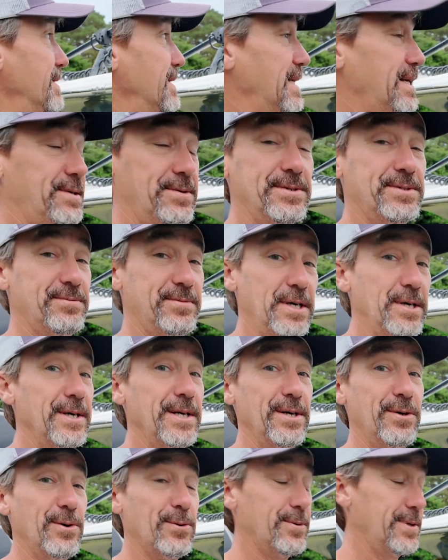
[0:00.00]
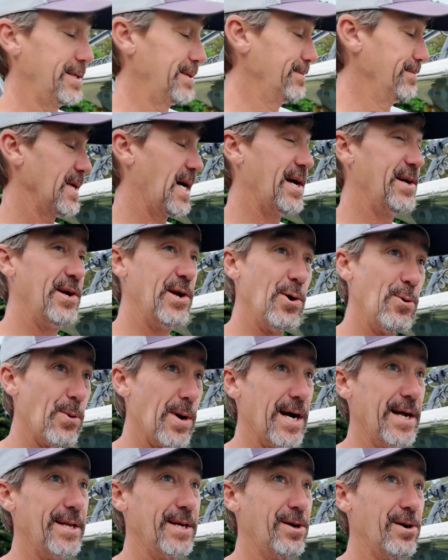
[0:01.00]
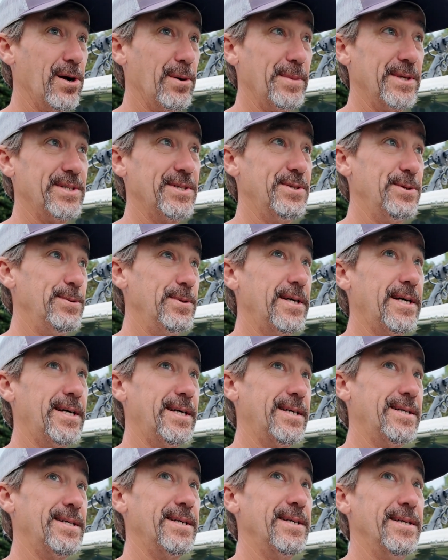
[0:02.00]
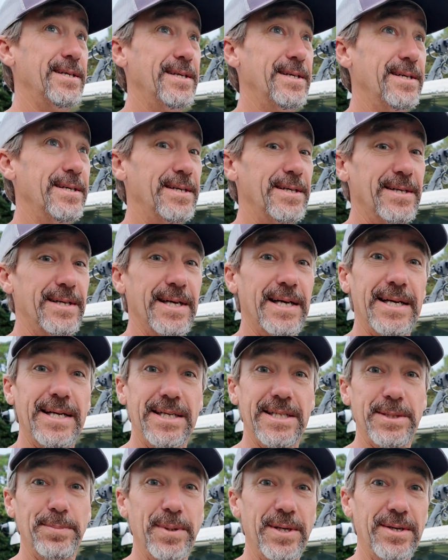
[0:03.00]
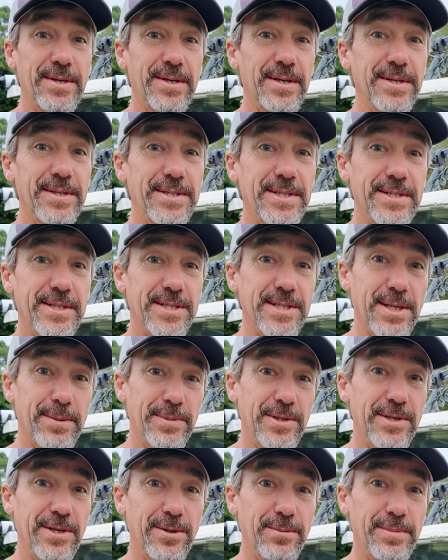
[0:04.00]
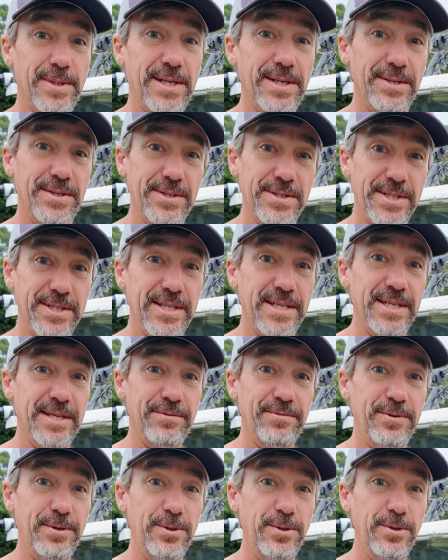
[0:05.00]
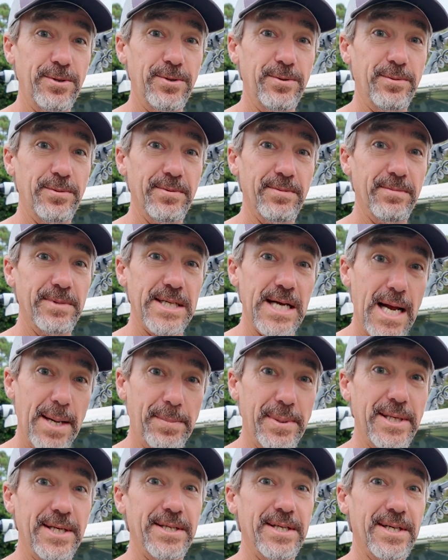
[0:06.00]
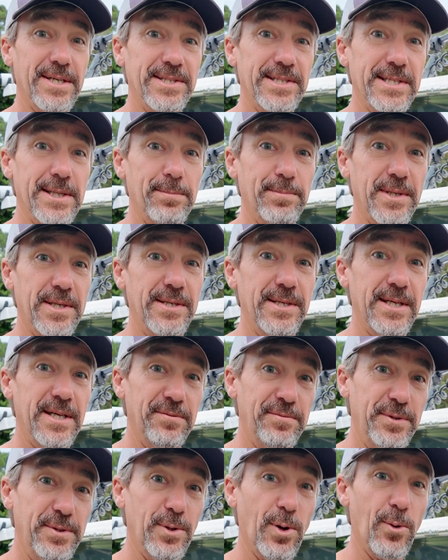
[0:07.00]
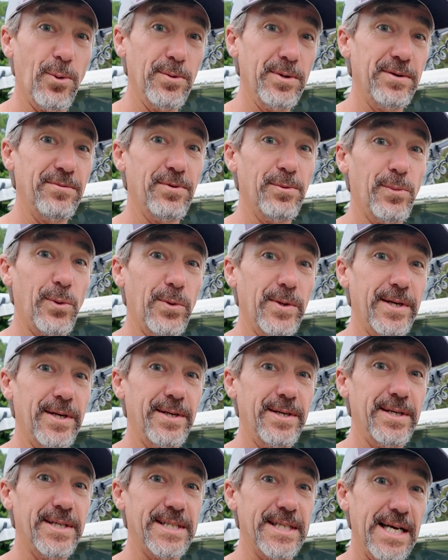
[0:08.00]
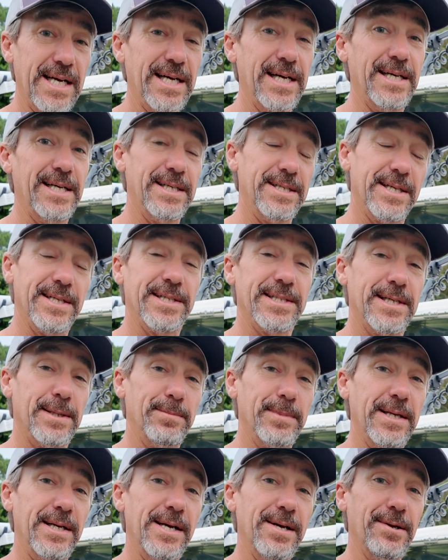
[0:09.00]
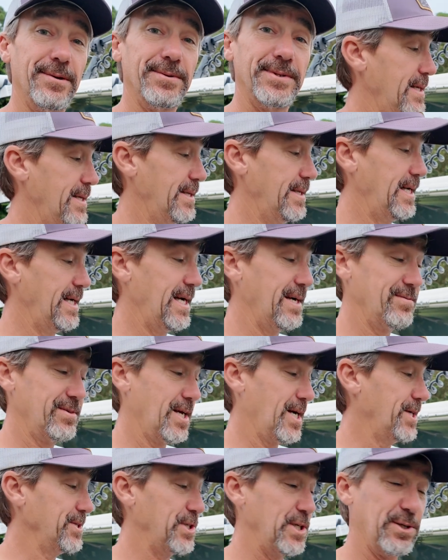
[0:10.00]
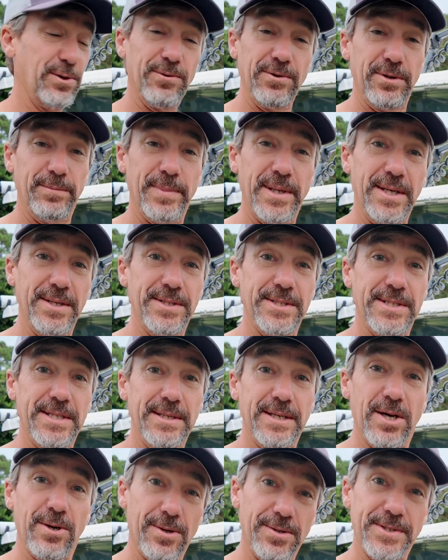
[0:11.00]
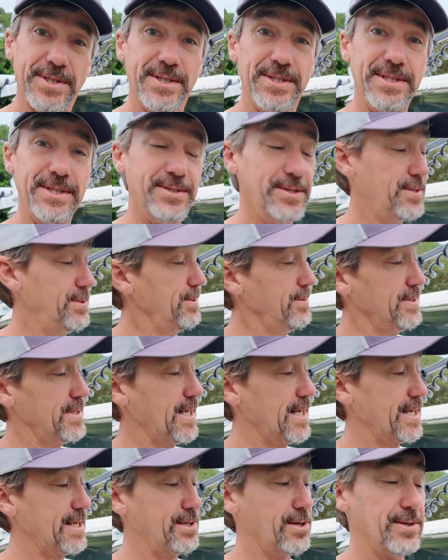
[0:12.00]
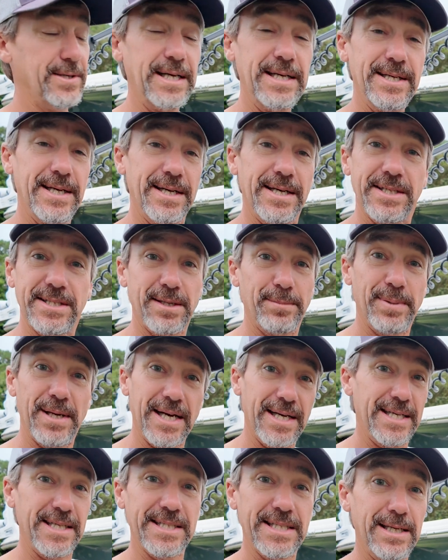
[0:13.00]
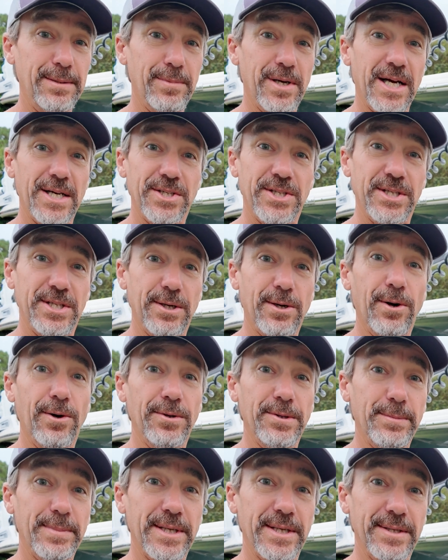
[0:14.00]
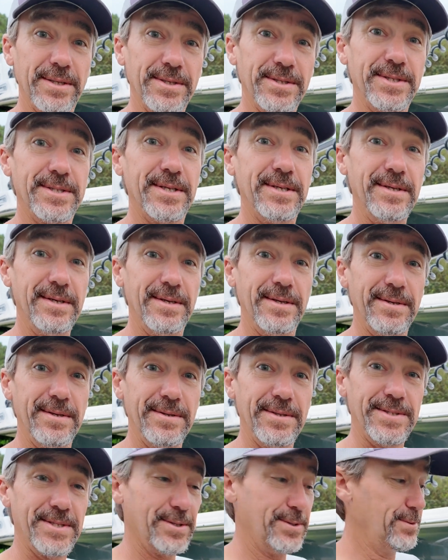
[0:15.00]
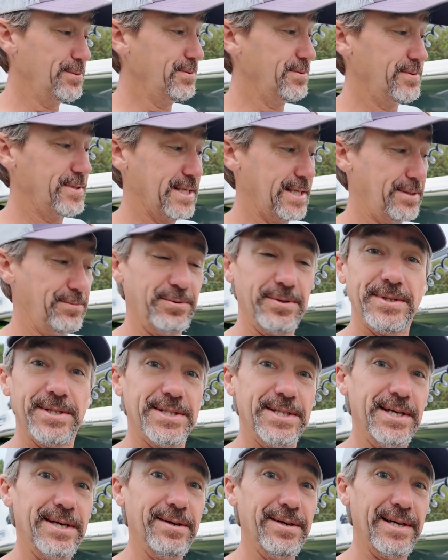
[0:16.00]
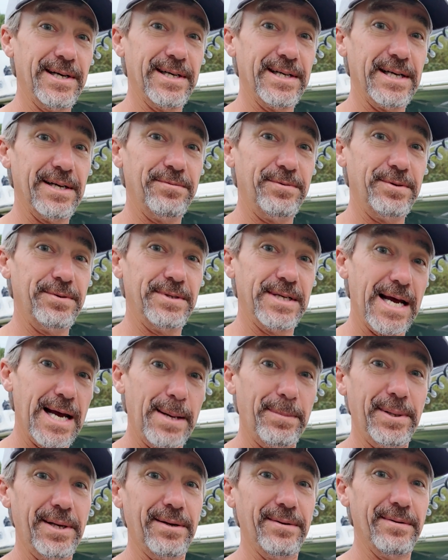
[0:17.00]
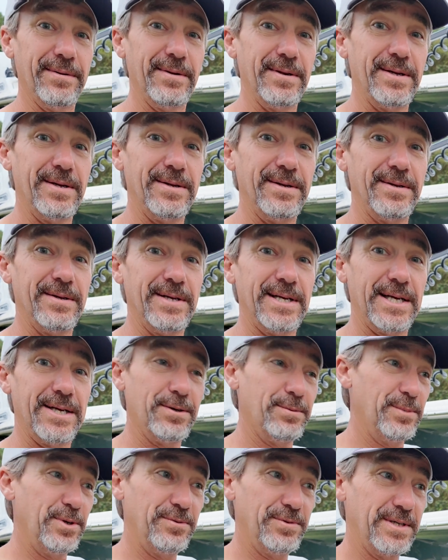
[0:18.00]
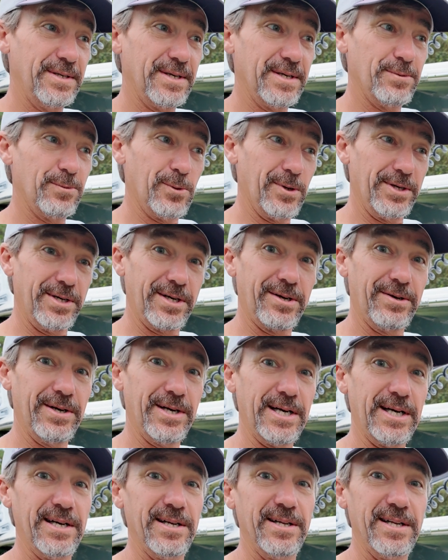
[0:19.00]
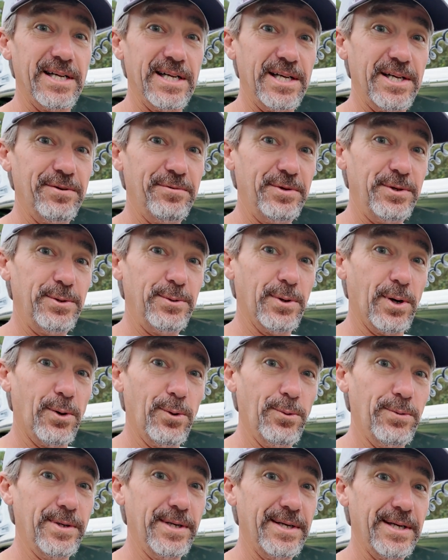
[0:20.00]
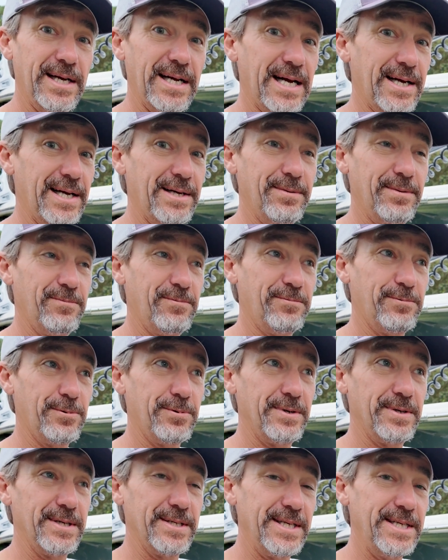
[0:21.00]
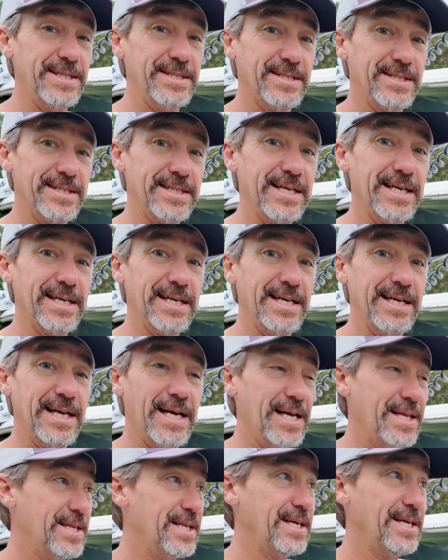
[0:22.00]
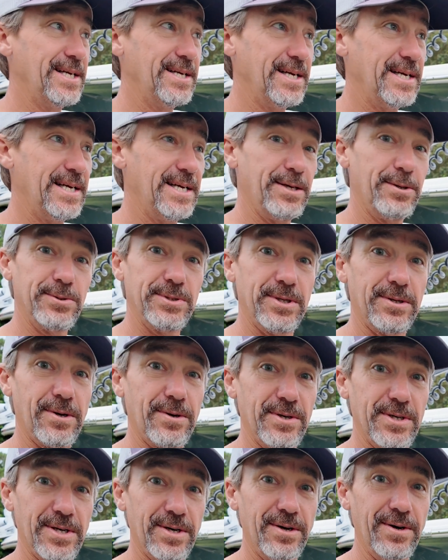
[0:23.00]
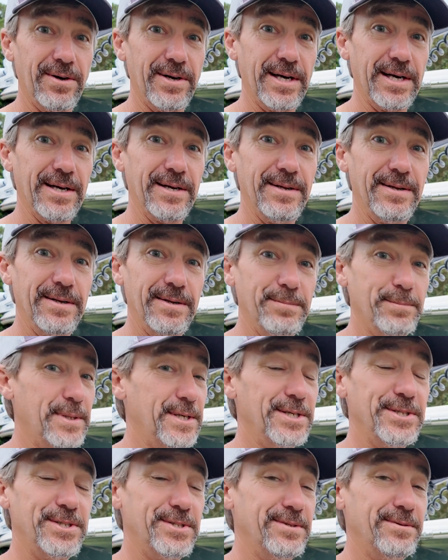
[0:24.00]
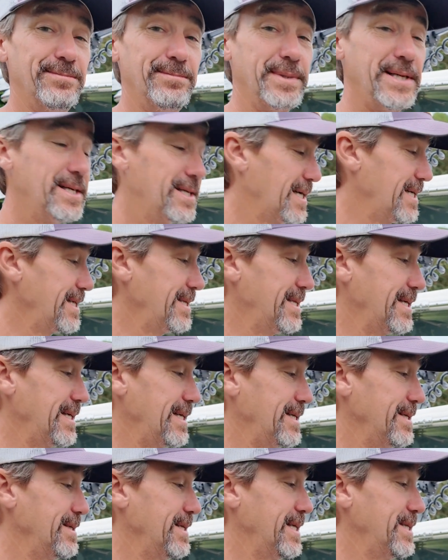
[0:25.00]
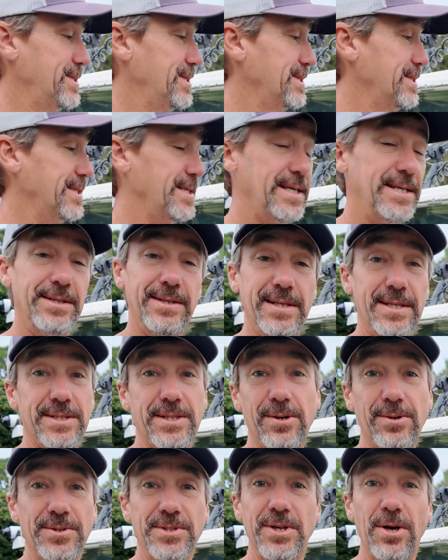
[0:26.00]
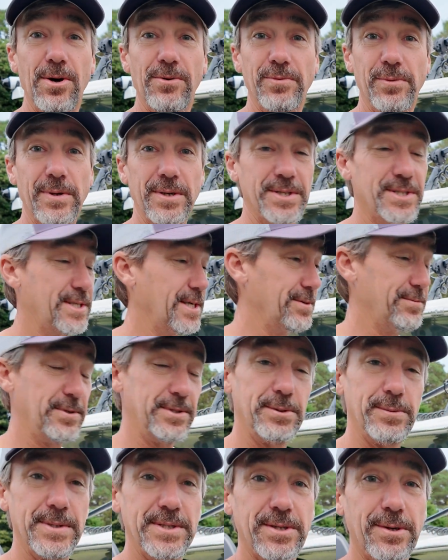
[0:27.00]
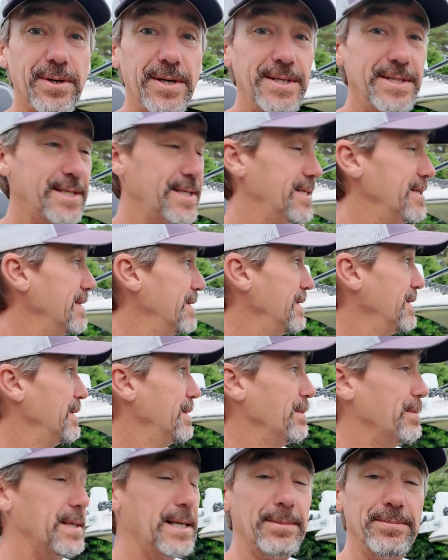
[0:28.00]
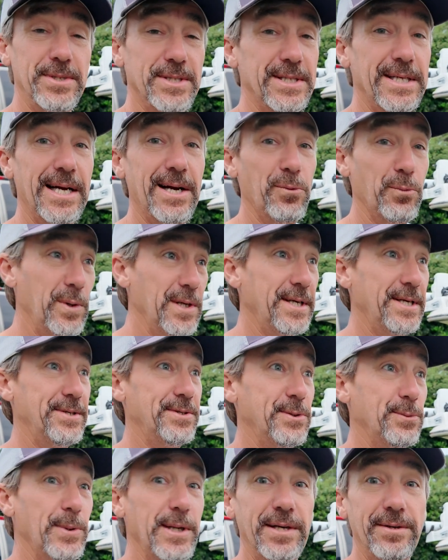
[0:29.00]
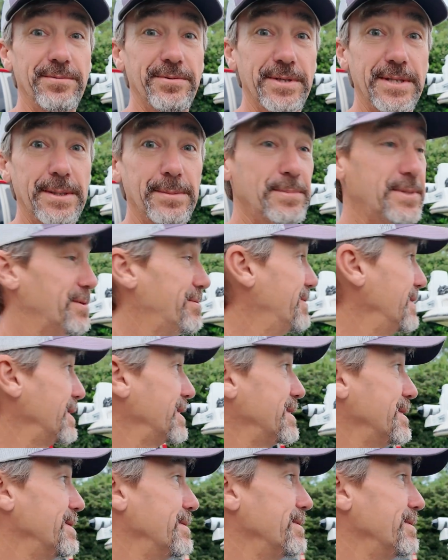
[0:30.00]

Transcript: It was very annoying. I know why the Garmin's do that, and it's because some of their buttons, if you tap it, it does something. If you hold it for more than a second, it does something else. They have logic on the buttons that causes it to do that, and all they did is apply that same logic to all the buttons. So same for the steering. If you tap it, it'll move it 1 degree. If you hold it for at least a second, and then it'll start turning. But it shouldn't be like that. They just need, it's all software stuff is what's crazy. But I'm just not willing to wait for them to fix it.